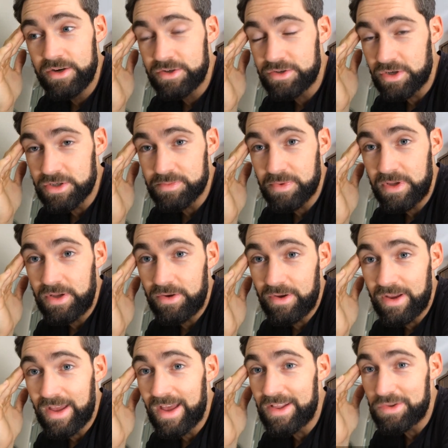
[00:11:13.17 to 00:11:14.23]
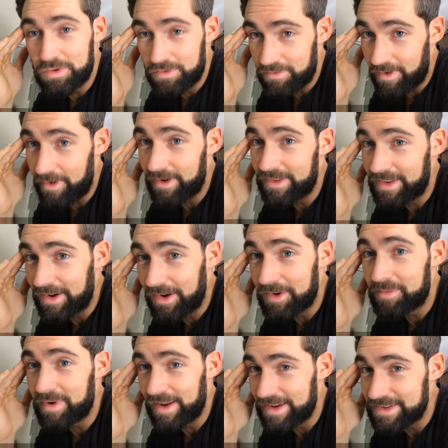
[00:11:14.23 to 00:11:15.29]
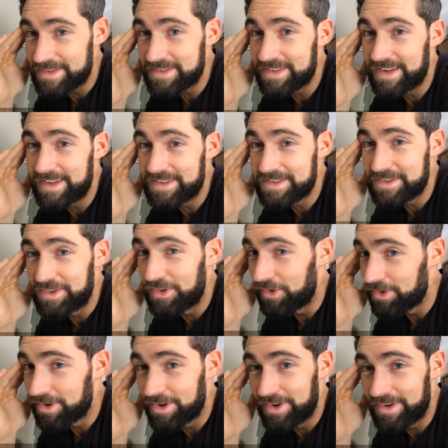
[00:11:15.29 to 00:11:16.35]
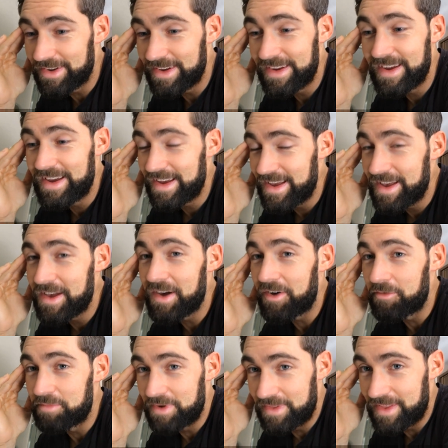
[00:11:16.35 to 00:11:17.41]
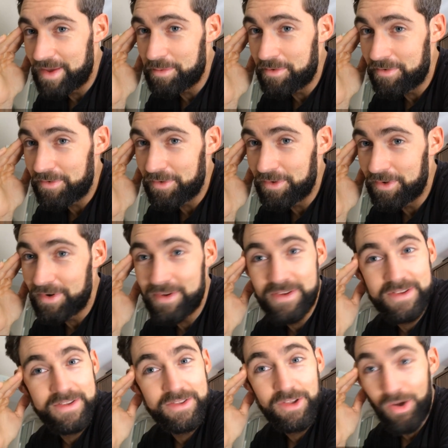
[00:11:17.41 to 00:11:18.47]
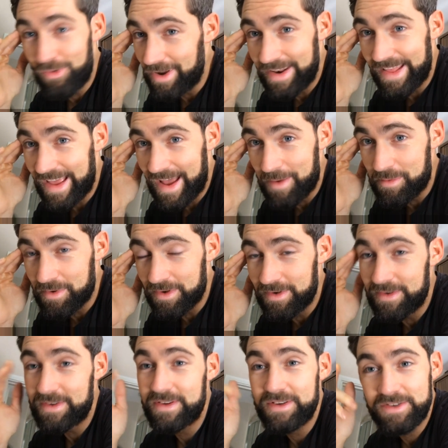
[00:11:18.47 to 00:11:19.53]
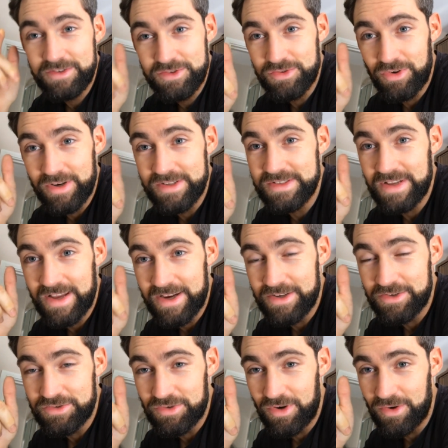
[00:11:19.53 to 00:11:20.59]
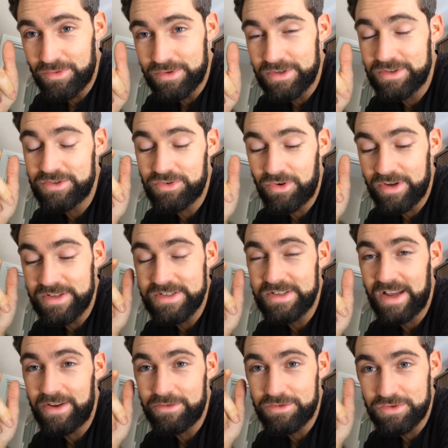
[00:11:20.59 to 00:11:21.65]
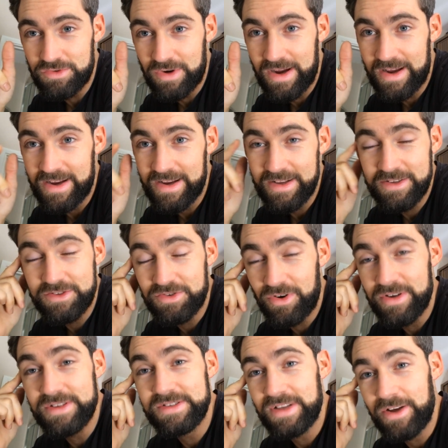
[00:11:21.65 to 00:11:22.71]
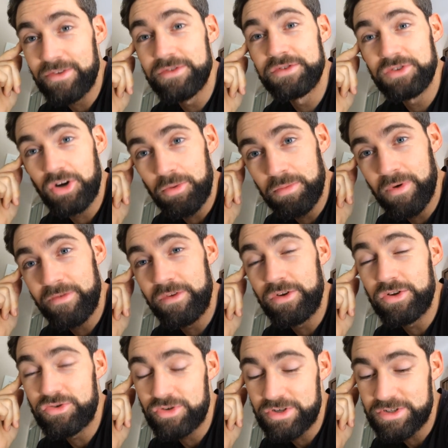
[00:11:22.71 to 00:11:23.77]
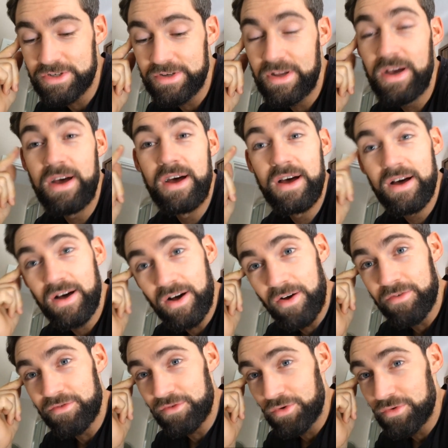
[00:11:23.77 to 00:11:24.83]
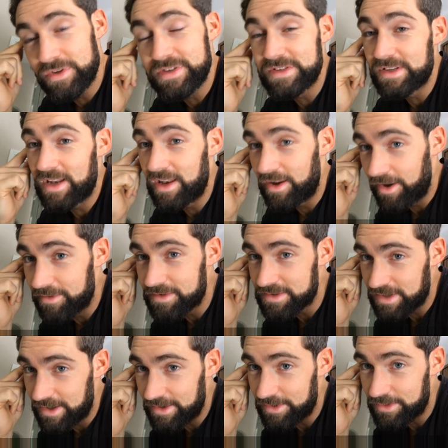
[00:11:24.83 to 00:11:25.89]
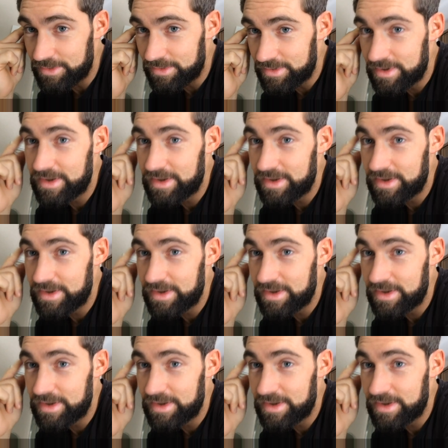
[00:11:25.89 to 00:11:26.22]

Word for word: trust me, you can get into a very dark place and it's not good. I've been there before. Don't let it happen. Try and stay controlled. Try and stay on track. Try and stay on top of your nutrition. After all, this is a lifestyle.